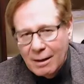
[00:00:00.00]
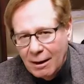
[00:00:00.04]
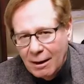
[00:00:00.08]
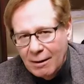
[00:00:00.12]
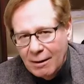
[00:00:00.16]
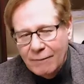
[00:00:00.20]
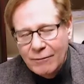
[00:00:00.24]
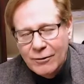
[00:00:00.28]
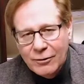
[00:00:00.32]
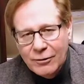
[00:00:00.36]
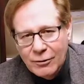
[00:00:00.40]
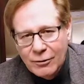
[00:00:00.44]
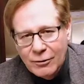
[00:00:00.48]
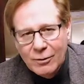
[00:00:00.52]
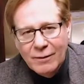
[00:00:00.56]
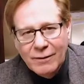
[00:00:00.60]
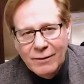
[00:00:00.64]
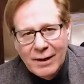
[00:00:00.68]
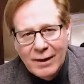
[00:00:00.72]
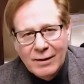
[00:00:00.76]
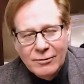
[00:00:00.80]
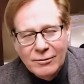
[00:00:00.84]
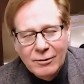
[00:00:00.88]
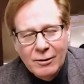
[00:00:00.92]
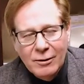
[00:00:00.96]
of the
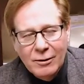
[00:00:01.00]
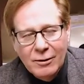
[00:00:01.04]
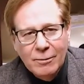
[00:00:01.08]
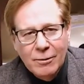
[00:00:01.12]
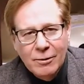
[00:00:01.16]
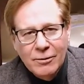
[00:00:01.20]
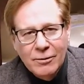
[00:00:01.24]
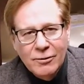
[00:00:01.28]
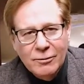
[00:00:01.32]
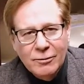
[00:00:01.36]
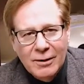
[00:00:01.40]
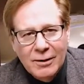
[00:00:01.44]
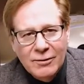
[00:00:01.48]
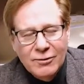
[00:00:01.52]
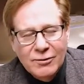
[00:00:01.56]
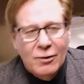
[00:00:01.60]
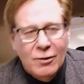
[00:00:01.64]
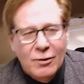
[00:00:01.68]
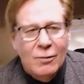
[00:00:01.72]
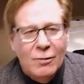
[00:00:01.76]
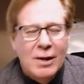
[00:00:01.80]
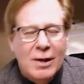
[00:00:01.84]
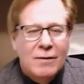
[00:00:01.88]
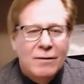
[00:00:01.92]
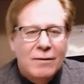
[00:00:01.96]
$200,000 purchase price.
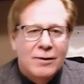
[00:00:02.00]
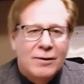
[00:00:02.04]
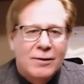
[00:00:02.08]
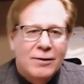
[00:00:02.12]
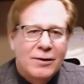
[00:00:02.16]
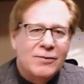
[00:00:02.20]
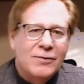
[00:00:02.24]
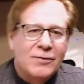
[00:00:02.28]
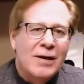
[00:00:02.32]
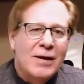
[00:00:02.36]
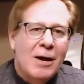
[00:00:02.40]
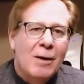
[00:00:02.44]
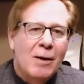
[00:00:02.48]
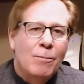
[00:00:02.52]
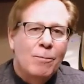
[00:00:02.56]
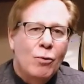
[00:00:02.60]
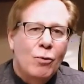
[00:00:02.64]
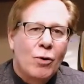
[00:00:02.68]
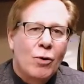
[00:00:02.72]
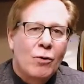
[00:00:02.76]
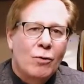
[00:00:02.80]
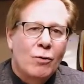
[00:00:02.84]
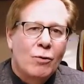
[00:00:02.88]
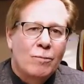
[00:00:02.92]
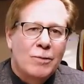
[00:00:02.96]
So the discount
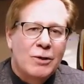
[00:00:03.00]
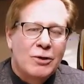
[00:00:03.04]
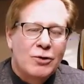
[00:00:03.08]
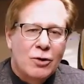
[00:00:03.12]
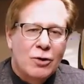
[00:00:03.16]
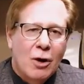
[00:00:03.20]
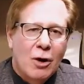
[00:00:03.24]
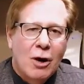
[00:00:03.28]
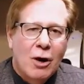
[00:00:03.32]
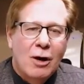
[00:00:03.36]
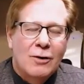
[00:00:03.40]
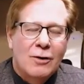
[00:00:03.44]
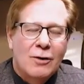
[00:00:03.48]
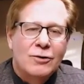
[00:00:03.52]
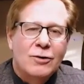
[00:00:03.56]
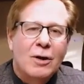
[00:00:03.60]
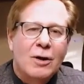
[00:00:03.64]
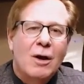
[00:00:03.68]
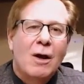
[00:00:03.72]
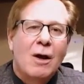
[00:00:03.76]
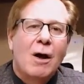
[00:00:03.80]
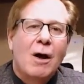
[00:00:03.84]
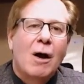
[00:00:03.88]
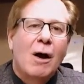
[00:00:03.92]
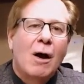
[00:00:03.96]
point would be charged
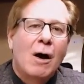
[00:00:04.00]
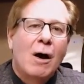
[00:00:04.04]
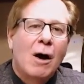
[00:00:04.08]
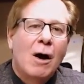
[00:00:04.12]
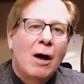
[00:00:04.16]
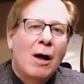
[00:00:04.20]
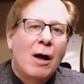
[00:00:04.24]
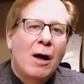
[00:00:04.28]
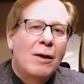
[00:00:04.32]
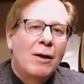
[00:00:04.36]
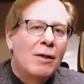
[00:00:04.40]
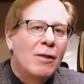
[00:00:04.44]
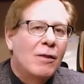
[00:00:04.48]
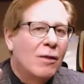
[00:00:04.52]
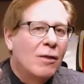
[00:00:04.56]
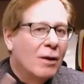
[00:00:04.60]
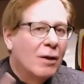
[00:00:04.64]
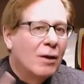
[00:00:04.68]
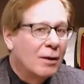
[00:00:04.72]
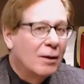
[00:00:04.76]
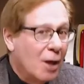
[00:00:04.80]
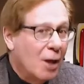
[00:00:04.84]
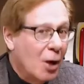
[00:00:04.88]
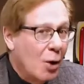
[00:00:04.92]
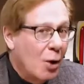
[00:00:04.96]
on the
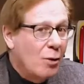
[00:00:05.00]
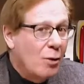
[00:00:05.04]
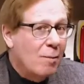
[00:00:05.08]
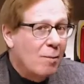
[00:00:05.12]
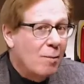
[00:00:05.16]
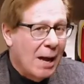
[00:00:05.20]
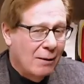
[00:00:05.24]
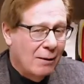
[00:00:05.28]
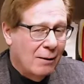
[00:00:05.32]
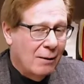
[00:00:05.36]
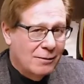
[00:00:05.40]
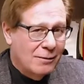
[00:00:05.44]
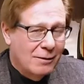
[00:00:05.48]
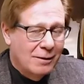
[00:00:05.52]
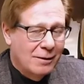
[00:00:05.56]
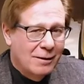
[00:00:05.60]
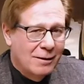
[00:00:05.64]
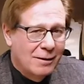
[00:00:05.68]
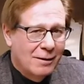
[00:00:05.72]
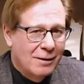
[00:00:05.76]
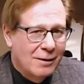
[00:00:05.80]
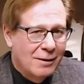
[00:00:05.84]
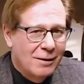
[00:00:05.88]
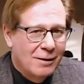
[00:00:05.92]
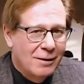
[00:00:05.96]
loan amount.
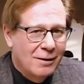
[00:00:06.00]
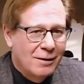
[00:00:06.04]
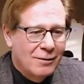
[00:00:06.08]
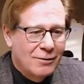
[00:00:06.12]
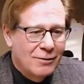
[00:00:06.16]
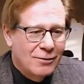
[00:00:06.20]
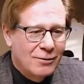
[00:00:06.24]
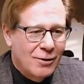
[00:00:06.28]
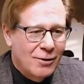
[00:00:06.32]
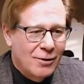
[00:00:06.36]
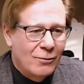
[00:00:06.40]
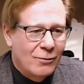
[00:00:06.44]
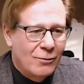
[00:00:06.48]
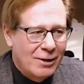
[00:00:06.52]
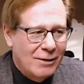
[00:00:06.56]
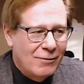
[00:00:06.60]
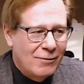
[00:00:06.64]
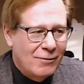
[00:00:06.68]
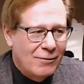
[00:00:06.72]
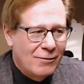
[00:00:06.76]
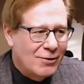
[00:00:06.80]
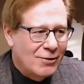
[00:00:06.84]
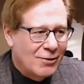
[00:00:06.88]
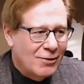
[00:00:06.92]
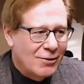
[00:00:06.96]
So
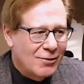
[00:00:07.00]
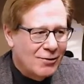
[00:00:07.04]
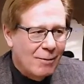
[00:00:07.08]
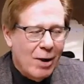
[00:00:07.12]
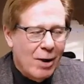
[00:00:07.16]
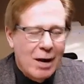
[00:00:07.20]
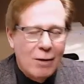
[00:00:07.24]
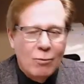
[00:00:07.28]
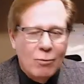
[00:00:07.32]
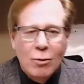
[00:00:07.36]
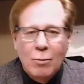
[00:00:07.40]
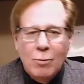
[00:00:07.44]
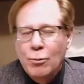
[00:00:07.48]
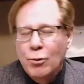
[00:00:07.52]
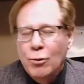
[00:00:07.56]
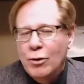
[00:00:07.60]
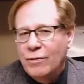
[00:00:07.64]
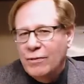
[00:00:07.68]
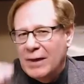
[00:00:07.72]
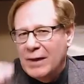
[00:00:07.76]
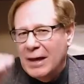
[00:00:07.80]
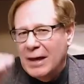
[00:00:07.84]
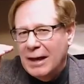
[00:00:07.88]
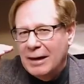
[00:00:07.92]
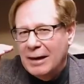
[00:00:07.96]
devious exam writer will
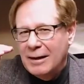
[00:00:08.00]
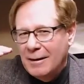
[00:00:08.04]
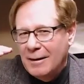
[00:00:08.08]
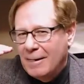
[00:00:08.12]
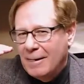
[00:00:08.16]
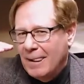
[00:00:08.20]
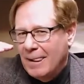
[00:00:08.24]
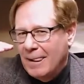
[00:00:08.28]
put that